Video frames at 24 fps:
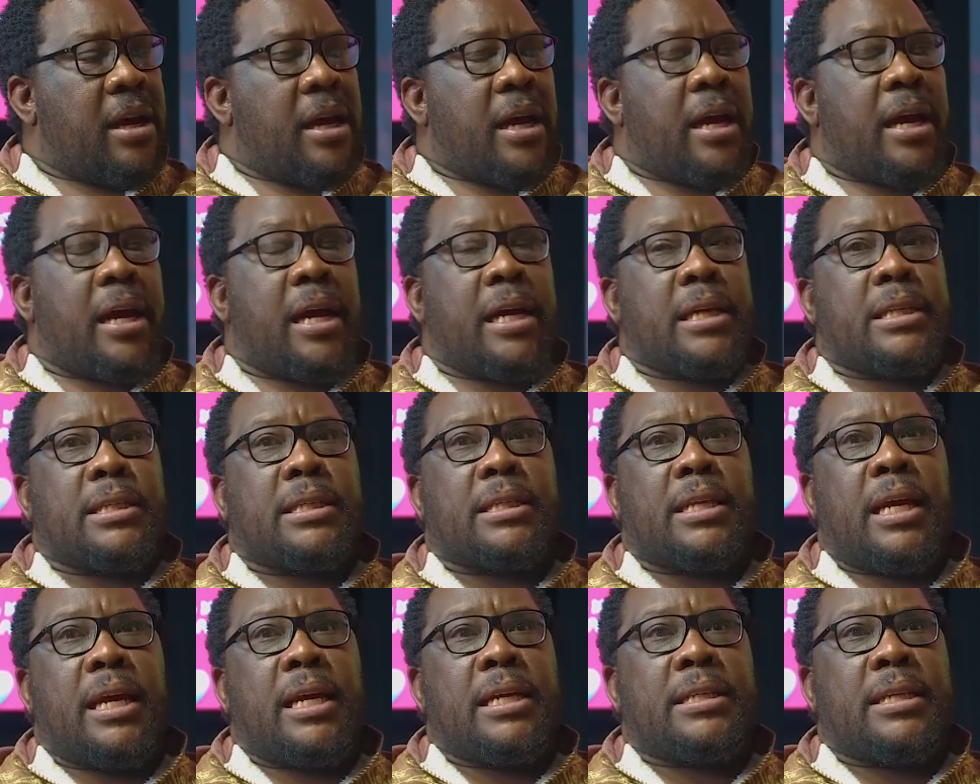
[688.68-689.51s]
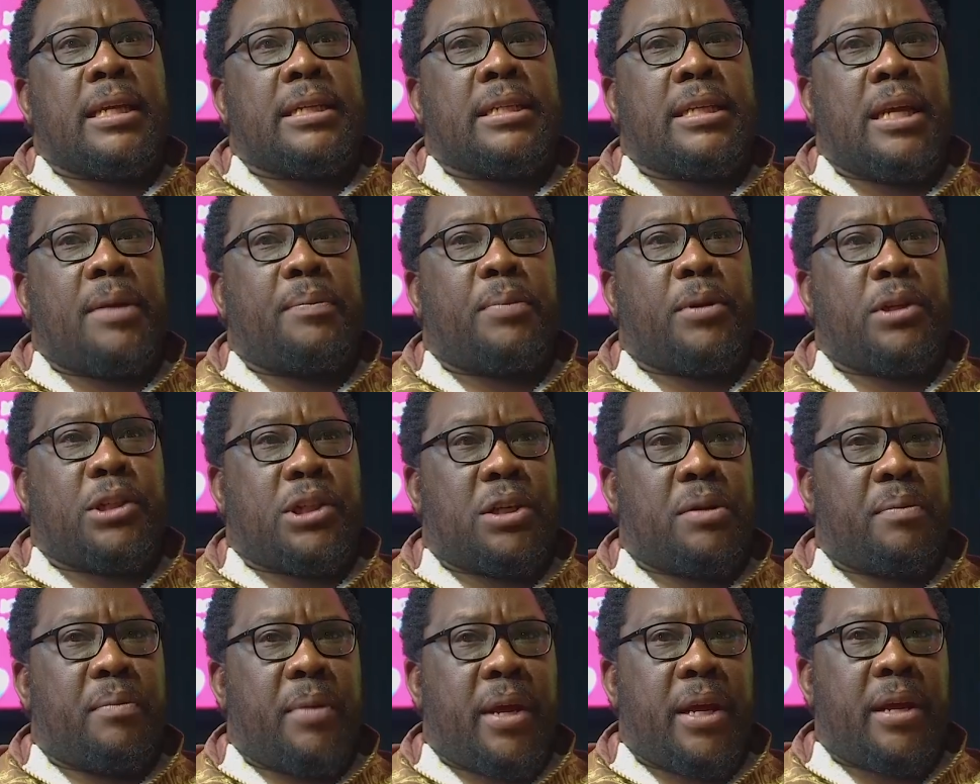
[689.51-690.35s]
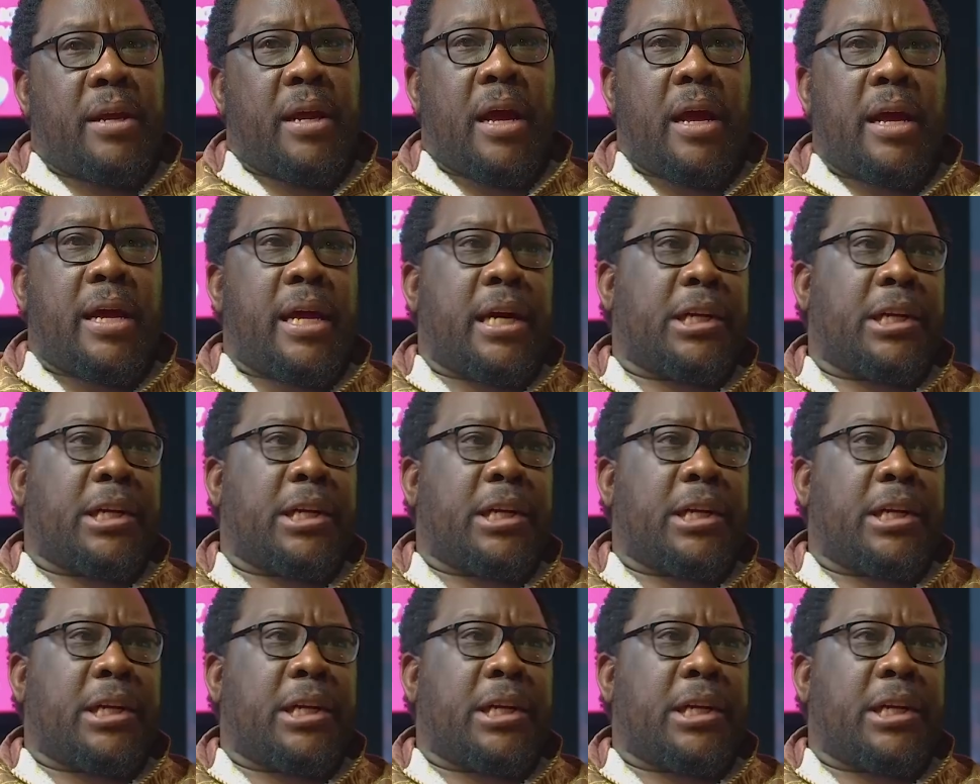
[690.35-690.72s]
As the deputy mayor.